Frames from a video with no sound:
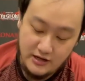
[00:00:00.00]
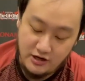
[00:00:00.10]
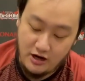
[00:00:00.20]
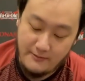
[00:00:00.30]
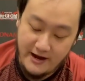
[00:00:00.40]

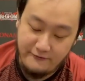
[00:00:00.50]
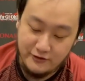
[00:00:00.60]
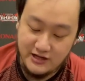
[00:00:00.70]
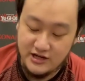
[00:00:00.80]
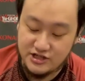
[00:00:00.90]
Call by for
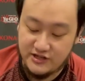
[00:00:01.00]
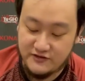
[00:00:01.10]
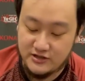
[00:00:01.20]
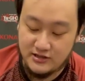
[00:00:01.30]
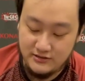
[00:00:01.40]
the
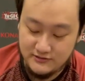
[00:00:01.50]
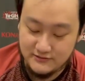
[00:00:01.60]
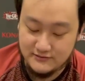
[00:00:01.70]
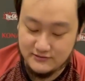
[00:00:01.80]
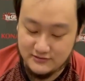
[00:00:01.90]
shifter,
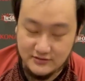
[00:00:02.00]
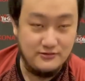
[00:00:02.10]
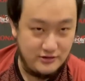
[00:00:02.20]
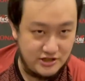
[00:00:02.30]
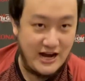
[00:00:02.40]

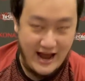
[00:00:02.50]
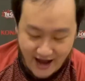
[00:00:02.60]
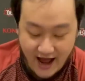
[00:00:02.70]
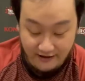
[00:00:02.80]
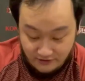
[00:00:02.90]
which
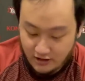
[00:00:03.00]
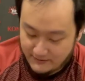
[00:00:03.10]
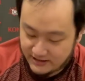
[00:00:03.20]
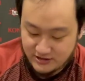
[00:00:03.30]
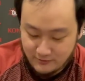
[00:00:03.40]
I have called
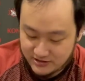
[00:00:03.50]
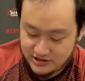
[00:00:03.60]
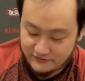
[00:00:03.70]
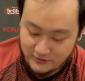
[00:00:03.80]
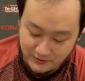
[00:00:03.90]
by someone's
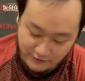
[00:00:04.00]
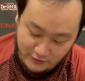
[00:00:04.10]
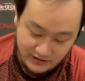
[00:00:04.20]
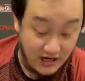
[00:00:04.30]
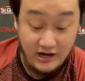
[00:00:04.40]
shifter
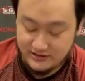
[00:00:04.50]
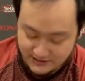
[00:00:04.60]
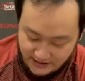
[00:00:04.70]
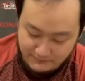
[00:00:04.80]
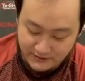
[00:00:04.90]
before, not
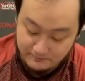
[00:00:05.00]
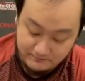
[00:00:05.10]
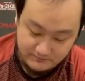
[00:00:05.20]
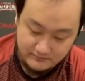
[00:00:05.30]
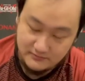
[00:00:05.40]
today, but
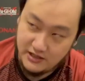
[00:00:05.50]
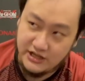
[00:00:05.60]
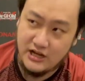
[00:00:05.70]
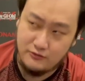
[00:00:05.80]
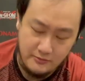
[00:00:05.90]
in
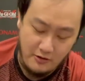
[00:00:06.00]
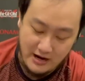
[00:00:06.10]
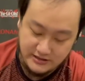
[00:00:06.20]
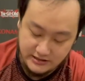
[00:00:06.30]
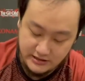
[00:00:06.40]
the
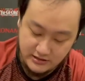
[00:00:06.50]
remote ICS.